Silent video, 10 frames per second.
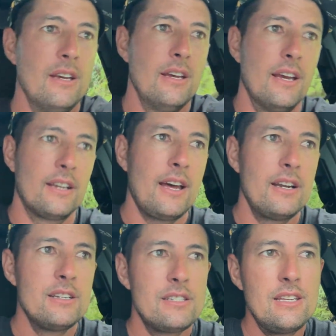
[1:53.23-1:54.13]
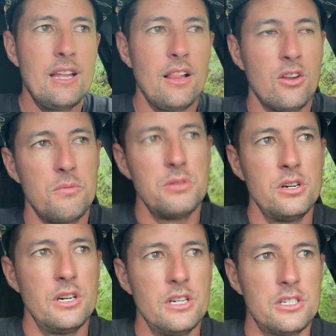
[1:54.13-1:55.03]
and kind of just need that little
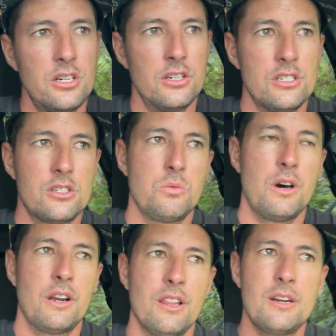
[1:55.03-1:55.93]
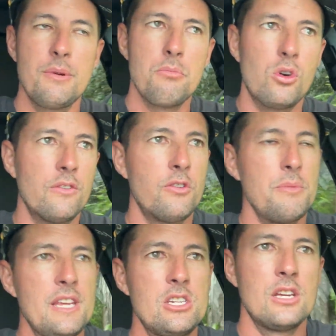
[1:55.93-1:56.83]
push, or just want a little bit more
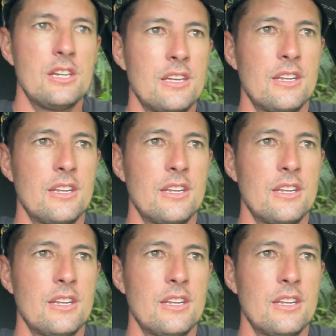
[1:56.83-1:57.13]
information.